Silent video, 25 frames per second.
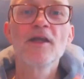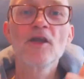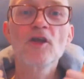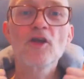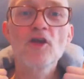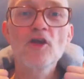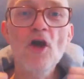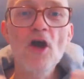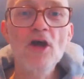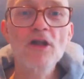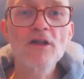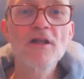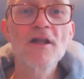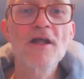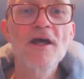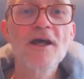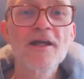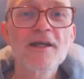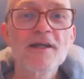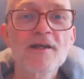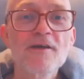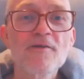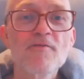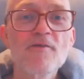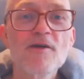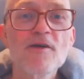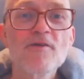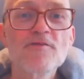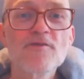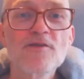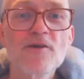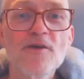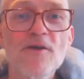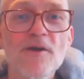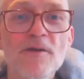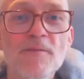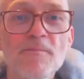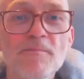good luck with
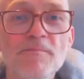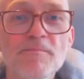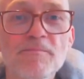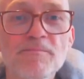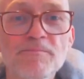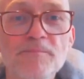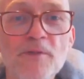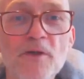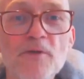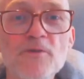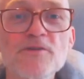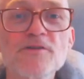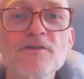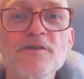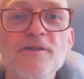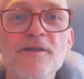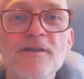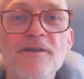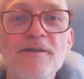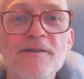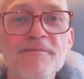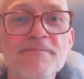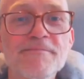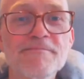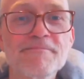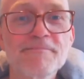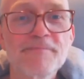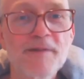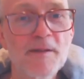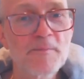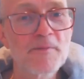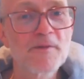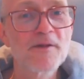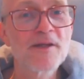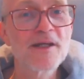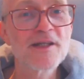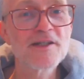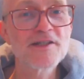your poster
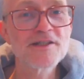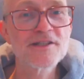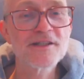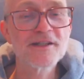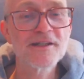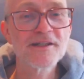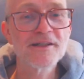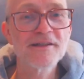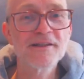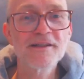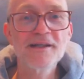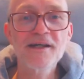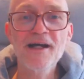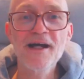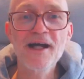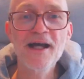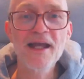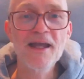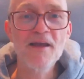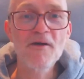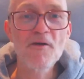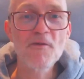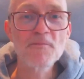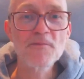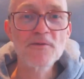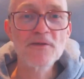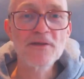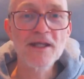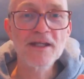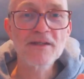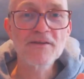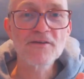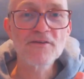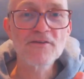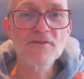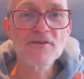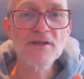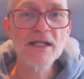preparation. I hope you get
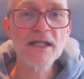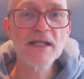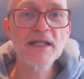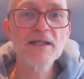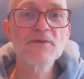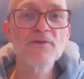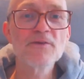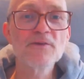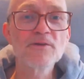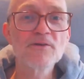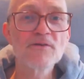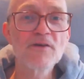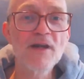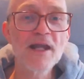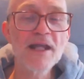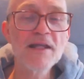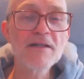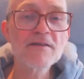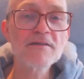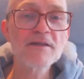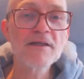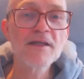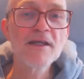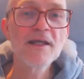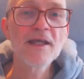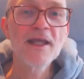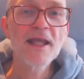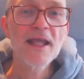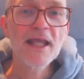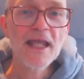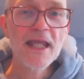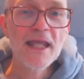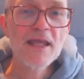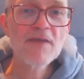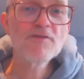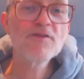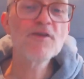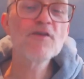a really good grade.
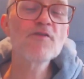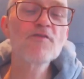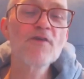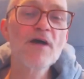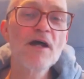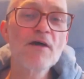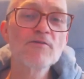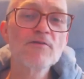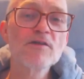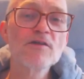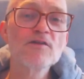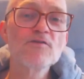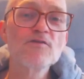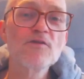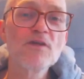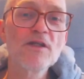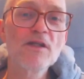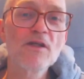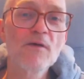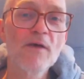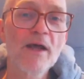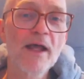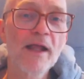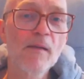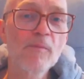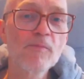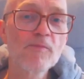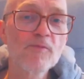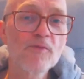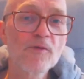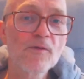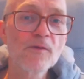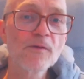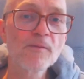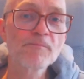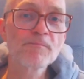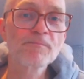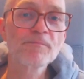If you found this video
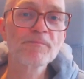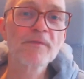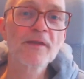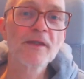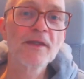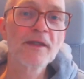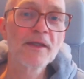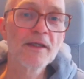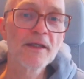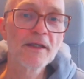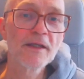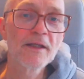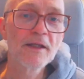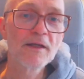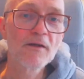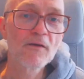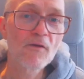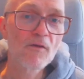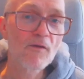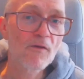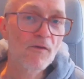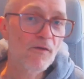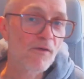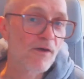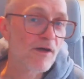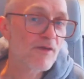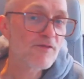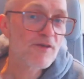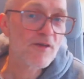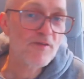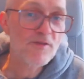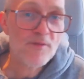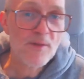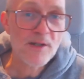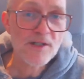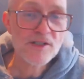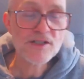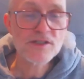helpful, or if you
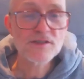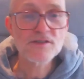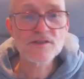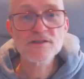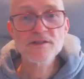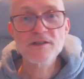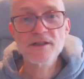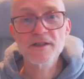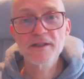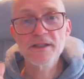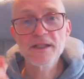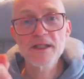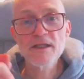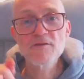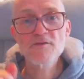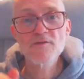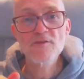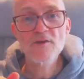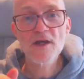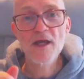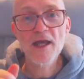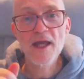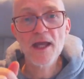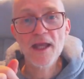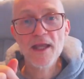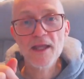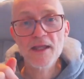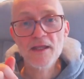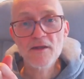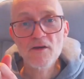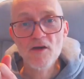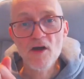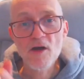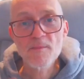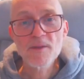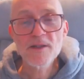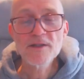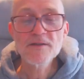have questions, leave a
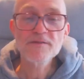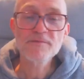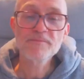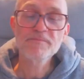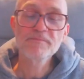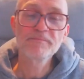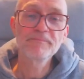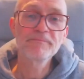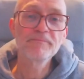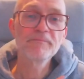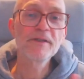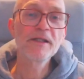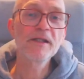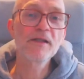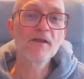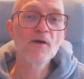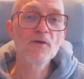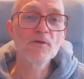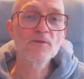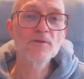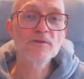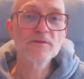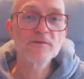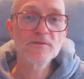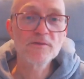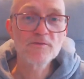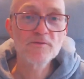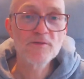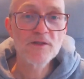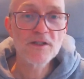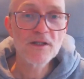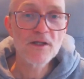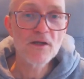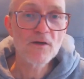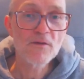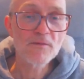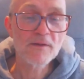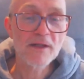comment below the
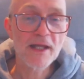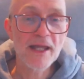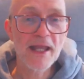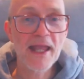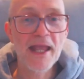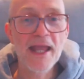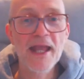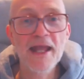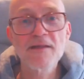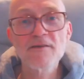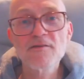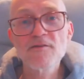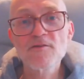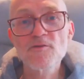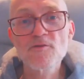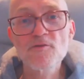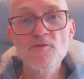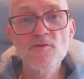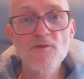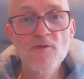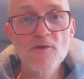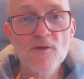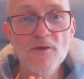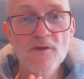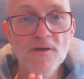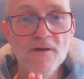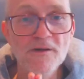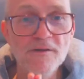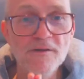video. And for